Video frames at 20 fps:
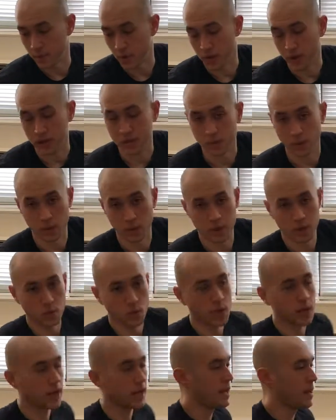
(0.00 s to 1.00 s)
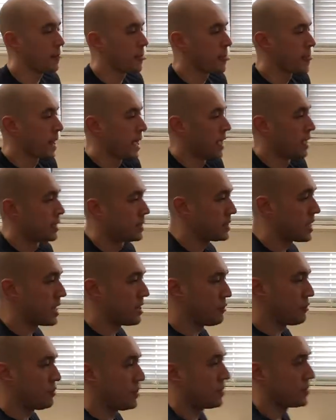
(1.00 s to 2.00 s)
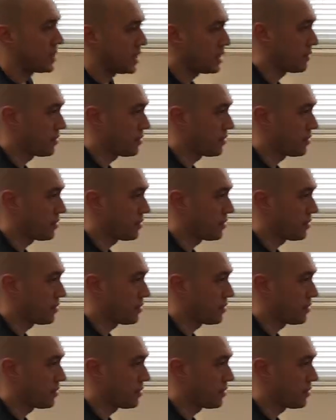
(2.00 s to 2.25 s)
Okay, so we're gonna want, again, 10 to 15